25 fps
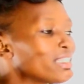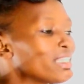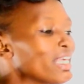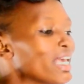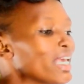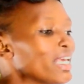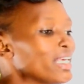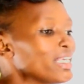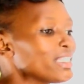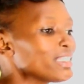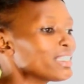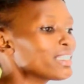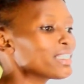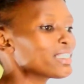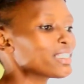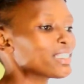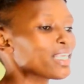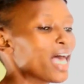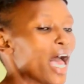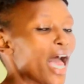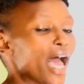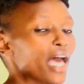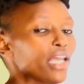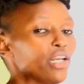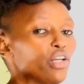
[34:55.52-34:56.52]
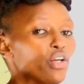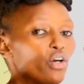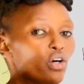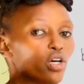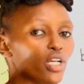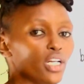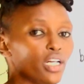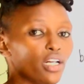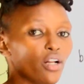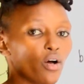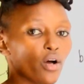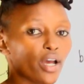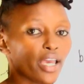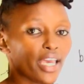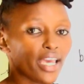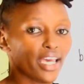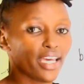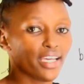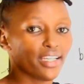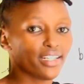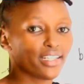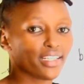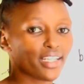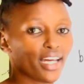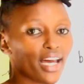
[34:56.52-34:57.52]
is the internal
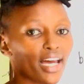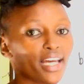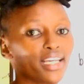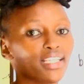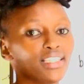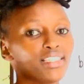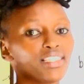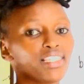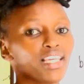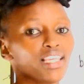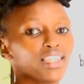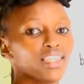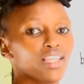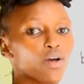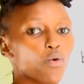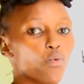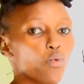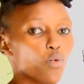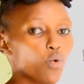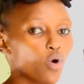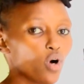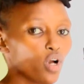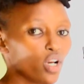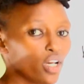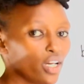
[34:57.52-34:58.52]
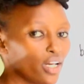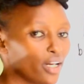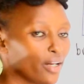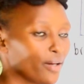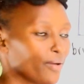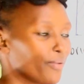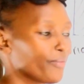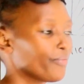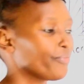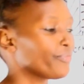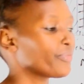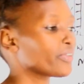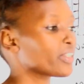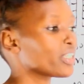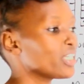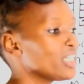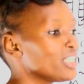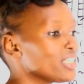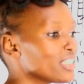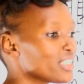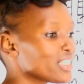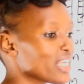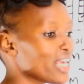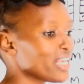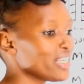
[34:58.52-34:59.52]
area inside the wall,
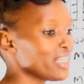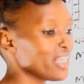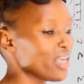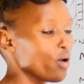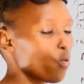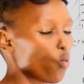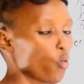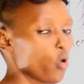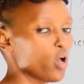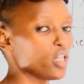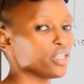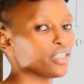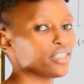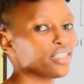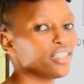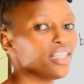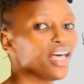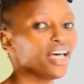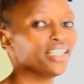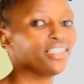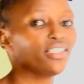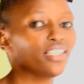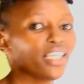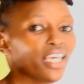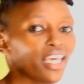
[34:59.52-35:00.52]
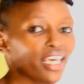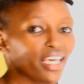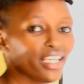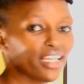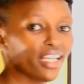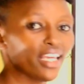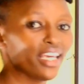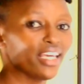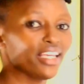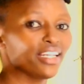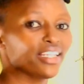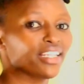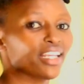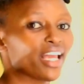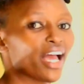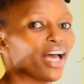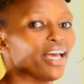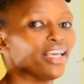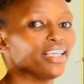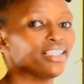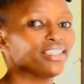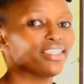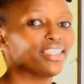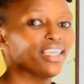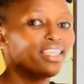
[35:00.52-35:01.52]
inside the walls. That's the
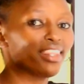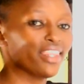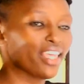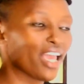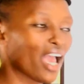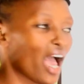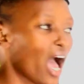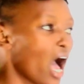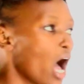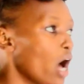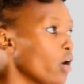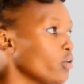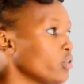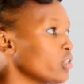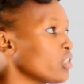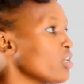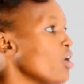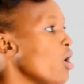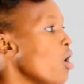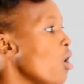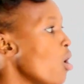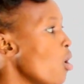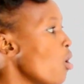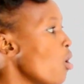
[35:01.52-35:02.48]
area inside the house